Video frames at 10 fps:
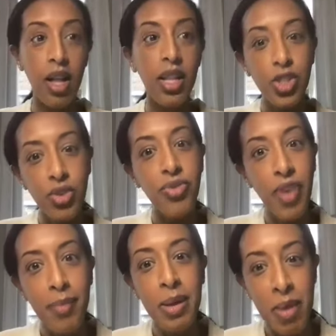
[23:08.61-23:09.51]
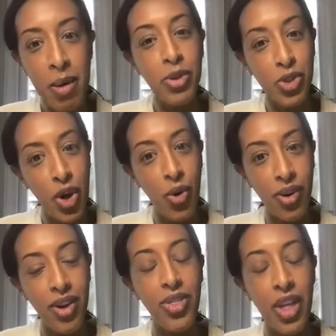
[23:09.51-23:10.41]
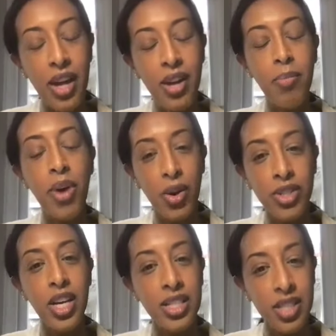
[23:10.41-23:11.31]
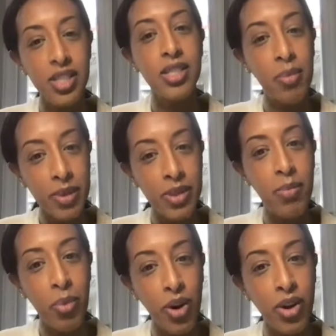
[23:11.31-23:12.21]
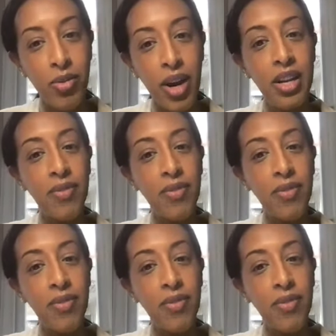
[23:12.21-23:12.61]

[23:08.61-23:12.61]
Let your family members know that prioritizing sleep is important, right?